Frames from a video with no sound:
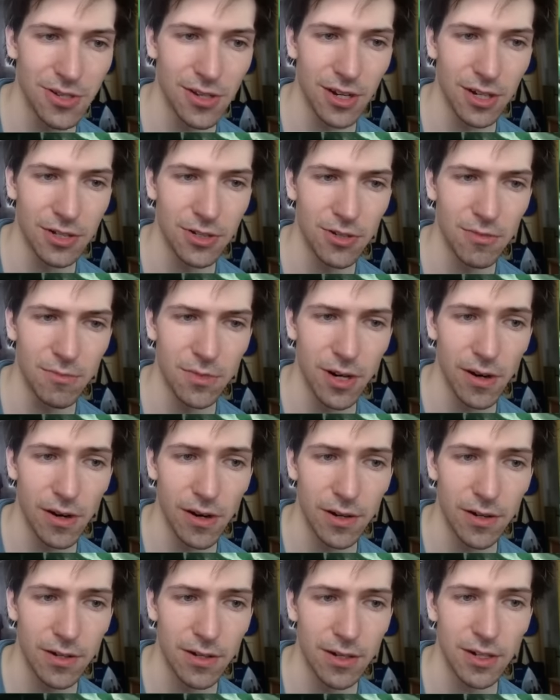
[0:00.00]
a
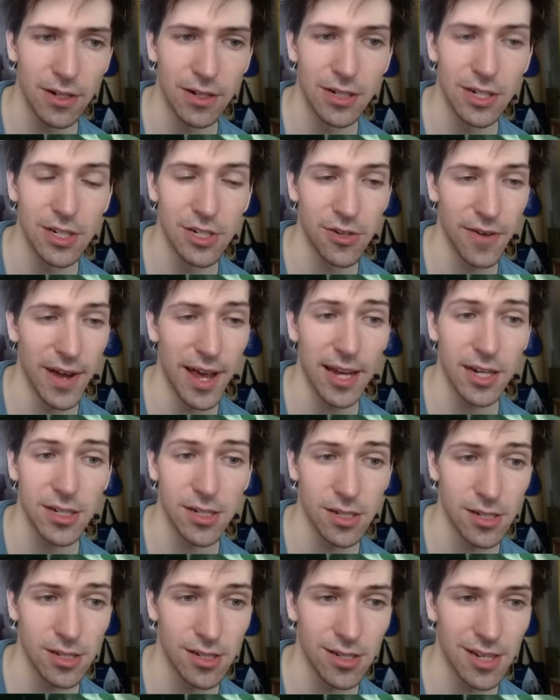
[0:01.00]
Doomguard, a
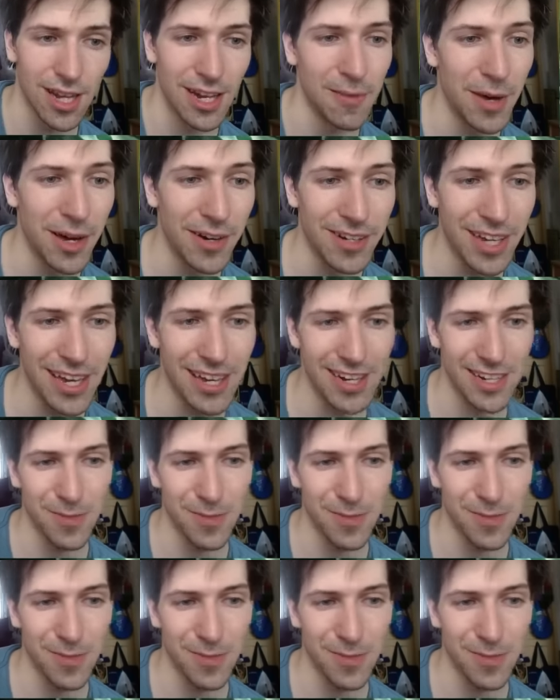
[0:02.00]
Jiraxxus, and a Mal'Ganis.